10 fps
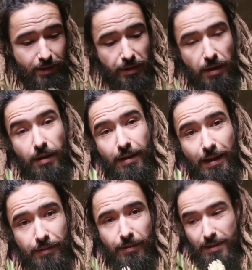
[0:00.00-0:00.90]
it
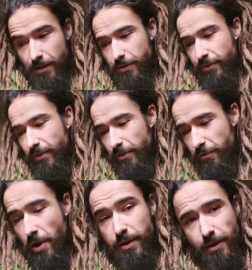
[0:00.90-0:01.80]
has a tendency
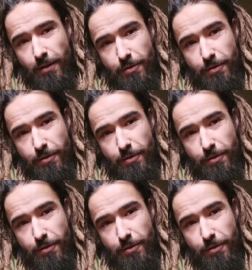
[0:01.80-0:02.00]
of cutting